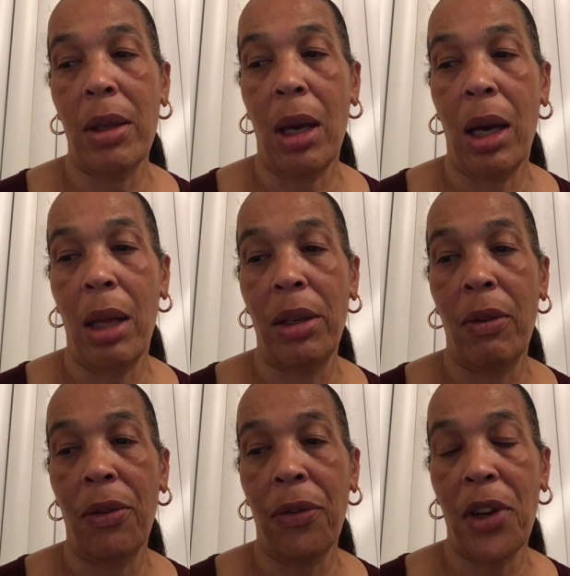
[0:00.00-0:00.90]

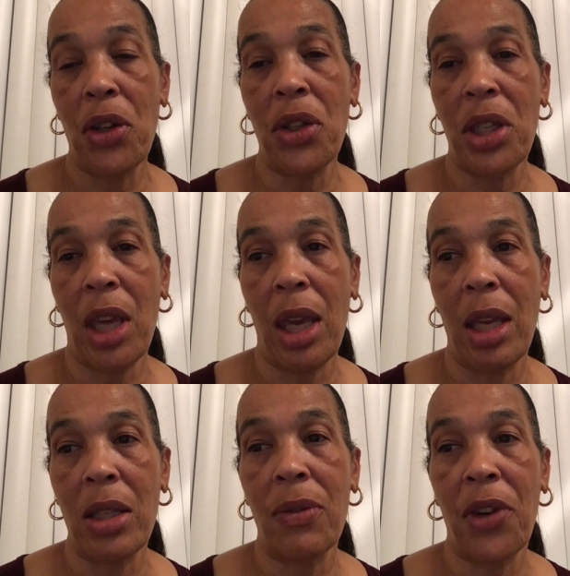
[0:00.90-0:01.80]
The first
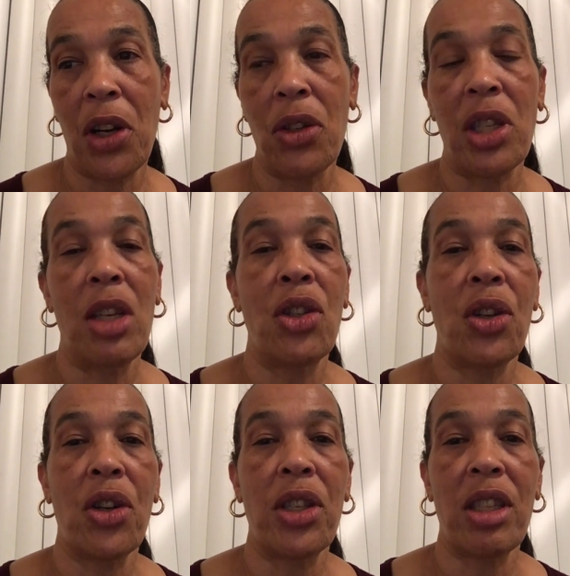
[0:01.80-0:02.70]
things first is
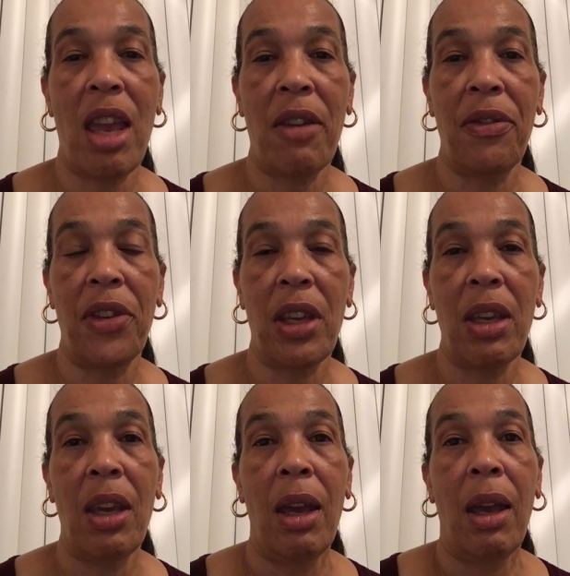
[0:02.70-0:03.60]
your
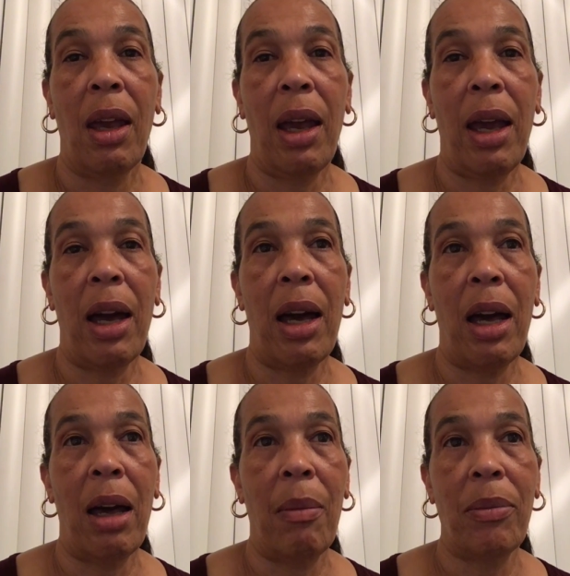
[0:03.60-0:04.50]
safety.
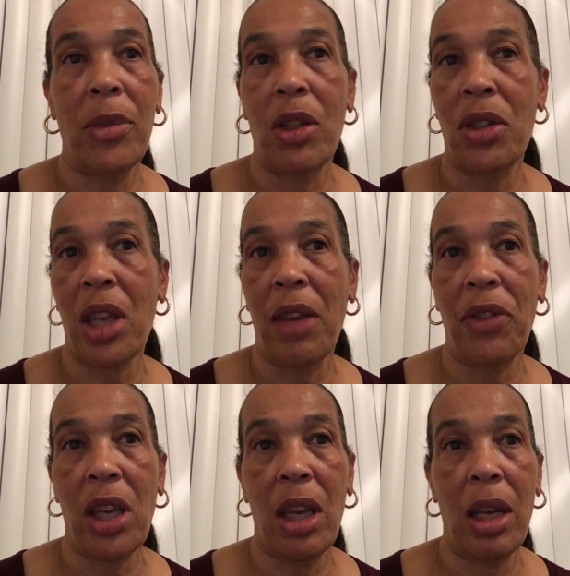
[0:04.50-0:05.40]
Your
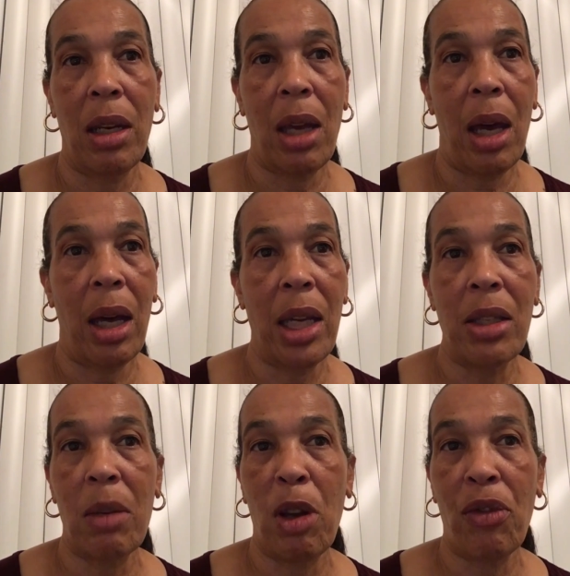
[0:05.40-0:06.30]
safety in
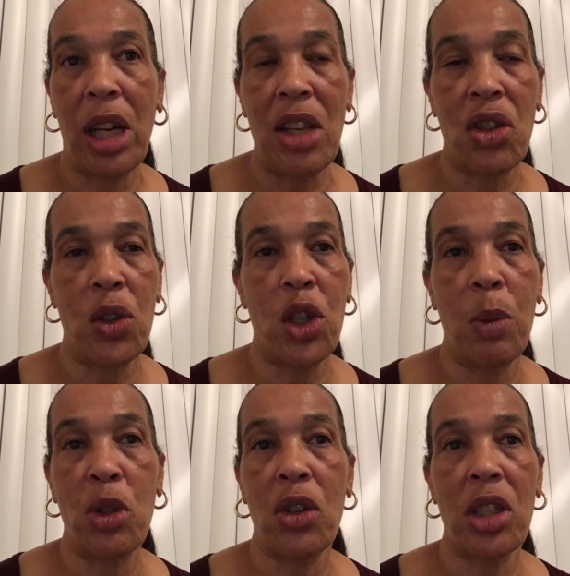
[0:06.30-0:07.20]
intimate
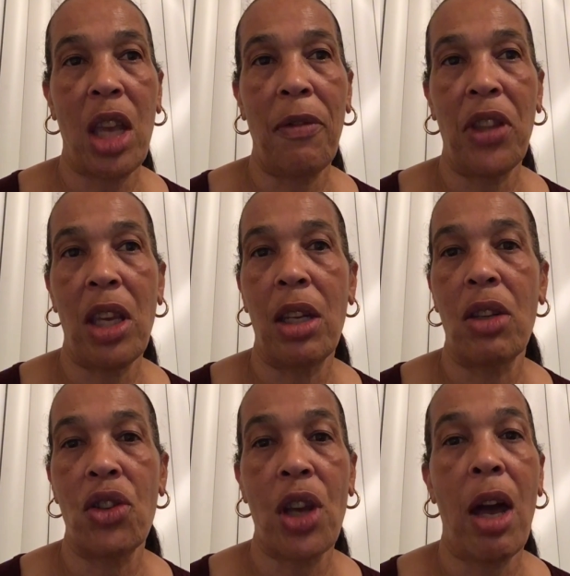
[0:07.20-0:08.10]
relationships, your safety in
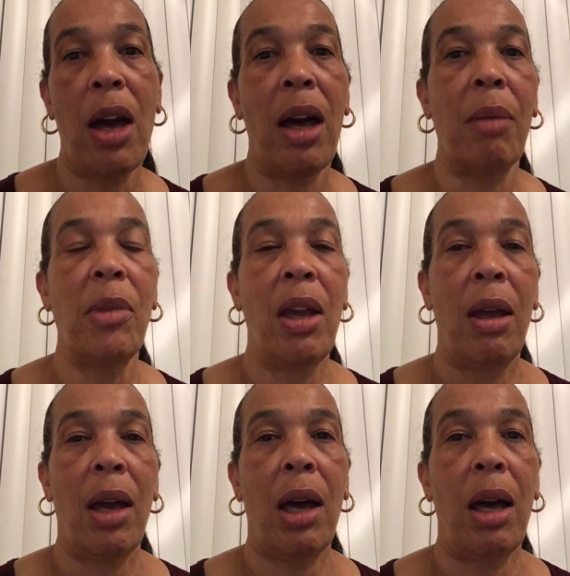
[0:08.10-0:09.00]
the job,
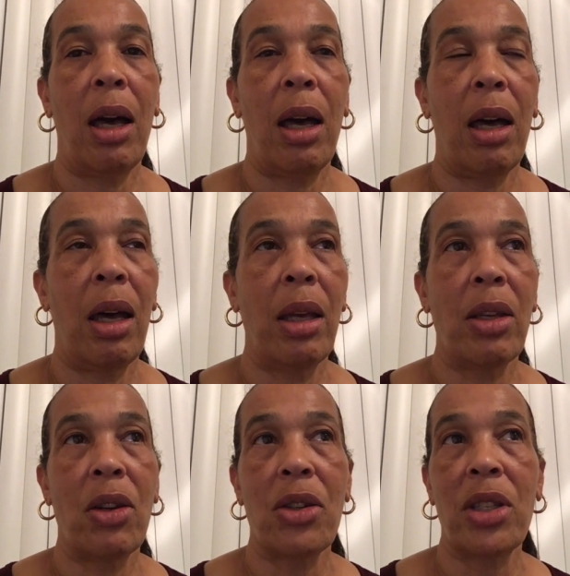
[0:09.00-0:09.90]

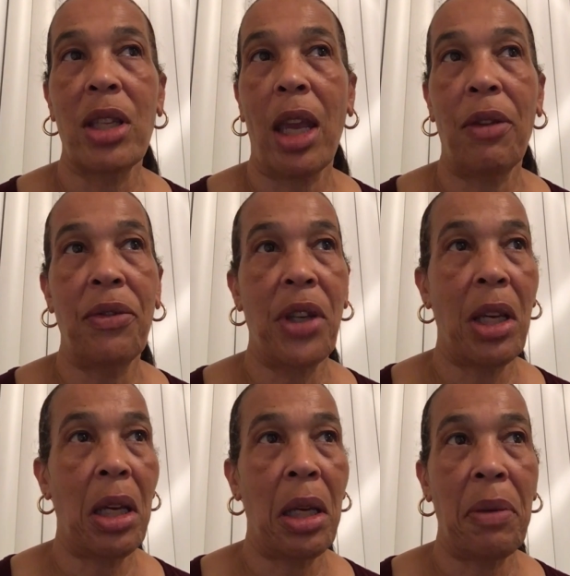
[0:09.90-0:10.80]
your
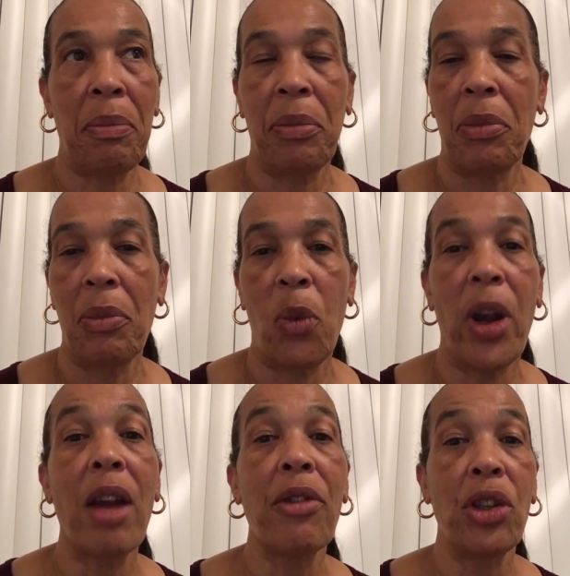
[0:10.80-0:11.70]
safety
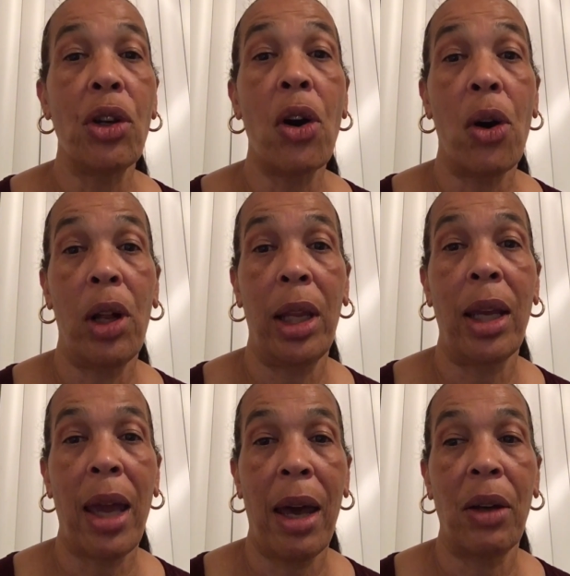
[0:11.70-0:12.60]
wherever you're
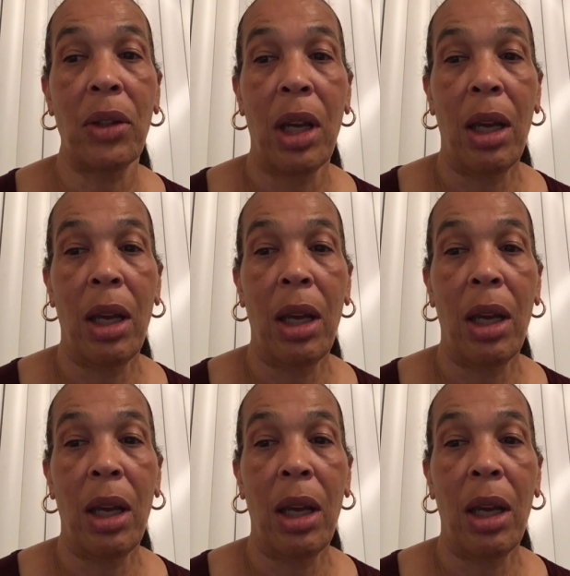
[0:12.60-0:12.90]
calling out